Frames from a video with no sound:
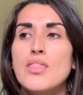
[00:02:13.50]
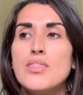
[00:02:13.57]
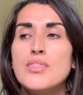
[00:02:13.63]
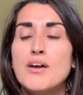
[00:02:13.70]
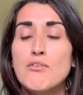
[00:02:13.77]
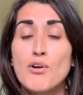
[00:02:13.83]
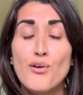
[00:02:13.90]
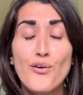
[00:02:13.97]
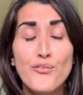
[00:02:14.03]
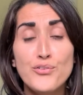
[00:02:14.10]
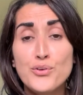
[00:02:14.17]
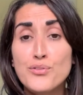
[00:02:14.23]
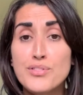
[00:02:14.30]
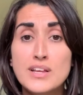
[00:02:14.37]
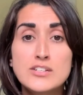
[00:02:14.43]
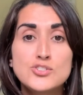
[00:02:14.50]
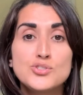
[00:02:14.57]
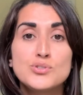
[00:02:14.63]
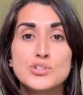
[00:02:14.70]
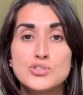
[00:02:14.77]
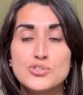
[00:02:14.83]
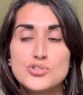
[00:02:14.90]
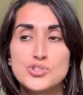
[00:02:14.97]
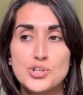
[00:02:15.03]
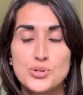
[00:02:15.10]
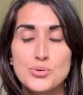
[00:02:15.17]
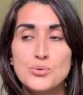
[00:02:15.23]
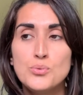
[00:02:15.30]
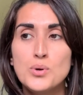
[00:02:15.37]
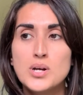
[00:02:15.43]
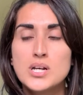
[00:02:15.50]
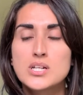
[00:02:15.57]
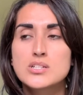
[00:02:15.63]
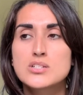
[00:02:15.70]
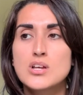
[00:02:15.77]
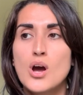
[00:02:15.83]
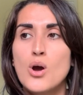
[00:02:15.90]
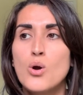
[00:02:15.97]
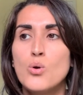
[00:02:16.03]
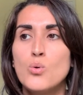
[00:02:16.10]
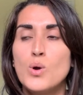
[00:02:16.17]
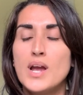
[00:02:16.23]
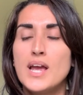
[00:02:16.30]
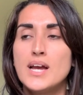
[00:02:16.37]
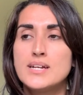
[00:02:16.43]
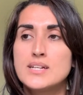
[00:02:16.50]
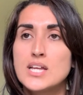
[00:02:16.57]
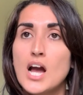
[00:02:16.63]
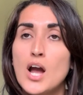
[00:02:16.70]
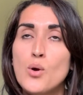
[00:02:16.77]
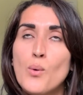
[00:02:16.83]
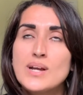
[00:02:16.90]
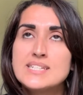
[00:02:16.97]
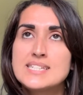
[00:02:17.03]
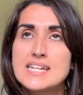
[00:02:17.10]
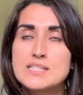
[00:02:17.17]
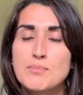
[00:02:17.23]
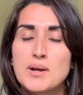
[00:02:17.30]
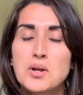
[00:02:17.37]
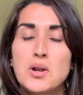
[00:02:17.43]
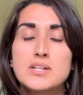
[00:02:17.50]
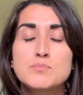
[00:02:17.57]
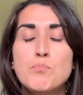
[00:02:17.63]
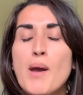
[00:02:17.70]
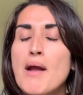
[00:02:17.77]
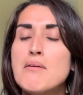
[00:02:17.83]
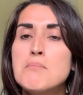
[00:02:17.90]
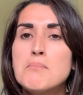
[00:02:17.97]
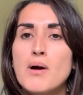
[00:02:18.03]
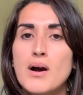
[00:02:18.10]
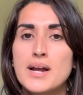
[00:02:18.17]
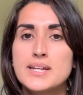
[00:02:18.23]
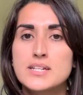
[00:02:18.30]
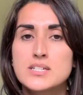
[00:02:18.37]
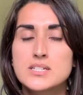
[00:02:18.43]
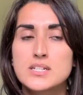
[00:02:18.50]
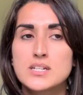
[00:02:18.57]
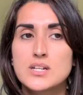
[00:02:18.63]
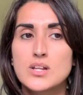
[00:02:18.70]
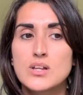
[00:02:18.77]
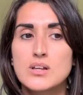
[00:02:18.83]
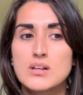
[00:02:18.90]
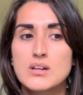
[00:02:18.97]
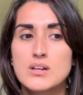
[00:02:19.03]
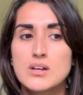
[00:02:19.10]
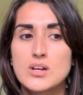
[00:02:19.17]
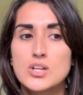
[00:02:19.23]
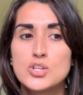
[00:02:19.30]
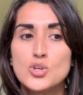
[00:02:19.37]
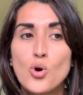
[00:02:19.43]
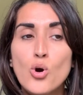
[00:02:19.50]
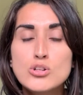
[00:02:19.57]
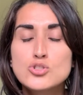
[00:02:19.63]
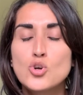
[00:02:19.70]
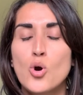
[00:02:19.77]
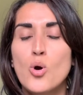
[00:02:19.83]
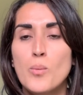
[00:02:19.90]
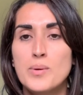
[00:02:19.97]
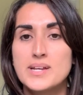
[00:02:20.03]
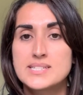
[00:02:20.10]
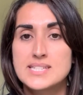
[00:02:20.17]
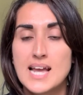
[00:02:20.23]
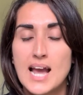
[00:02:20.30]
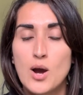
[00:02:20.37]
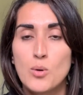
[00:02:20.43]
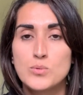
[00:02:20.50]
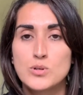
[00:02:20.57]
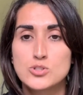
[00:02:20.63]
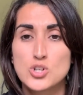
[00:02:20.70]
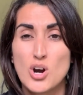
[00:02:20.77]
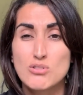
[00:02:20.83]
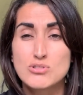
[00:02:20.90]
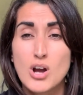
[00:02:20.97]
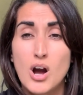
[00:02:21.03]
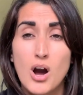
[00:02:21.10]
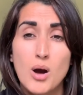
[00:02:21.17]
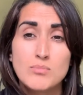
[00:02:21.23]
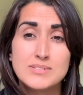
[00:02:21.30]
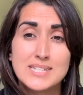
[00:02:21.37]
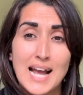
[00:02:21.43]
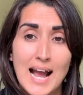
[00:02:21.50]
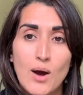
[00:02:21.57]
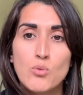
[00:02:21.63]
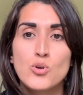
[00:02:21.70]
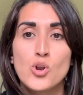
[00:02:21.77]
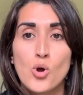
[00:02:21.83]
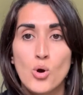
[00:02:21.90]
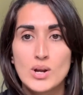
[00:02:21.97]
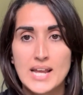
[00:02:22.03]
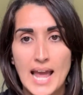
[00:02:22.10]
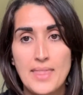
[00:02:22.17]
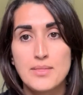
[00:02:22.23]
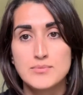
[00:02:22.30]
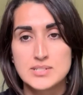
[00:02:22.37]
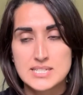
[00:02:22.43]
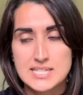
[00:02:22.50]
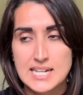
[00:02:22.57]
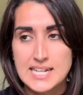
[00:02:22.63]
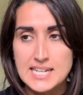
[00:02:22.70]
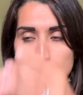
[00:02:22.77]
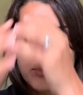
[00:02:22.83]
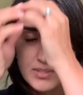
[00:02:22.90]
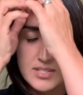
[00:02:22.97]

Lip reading: There are a few things you can do. So I always say to my clients, bear in mind, your job is to help your child calm down, not get them to sleep.